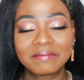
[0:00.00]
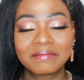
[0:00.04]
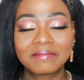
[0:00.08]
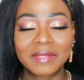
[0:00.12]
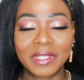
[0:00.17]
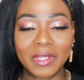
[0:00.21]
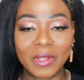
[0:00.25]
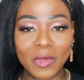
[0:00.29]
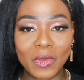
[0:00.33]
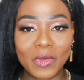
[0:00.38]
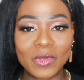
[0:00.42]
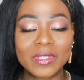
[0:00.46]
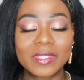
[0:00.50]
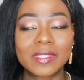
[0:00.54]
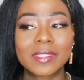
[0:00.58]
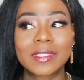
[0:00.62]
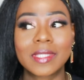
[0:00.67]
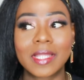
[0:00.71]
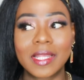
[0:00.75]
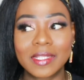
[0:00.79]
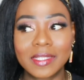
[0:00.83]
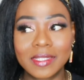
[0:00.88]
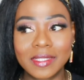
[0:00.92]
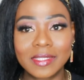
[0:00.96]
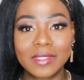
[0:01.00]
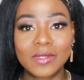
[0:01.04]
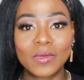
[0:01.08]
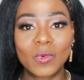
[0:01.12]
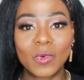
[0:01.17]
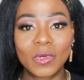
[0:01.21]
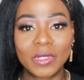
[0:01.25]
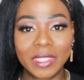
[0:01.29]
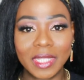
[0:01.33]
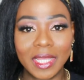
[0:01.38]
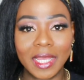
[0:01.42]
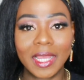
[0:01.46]
because that is the
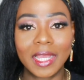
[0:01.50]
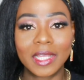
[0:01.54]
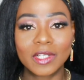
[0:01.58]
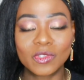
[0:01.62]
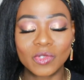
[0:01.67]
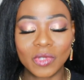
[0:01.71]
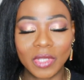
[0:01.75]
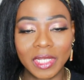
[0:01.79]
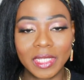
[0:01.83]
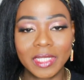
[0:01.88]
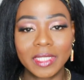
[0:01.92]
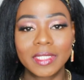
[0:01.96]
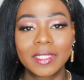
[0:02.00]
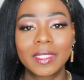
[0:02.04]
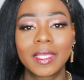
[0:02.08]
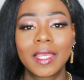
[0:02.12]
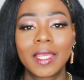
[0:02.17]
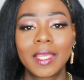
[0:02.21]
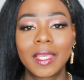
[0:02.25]
one that actually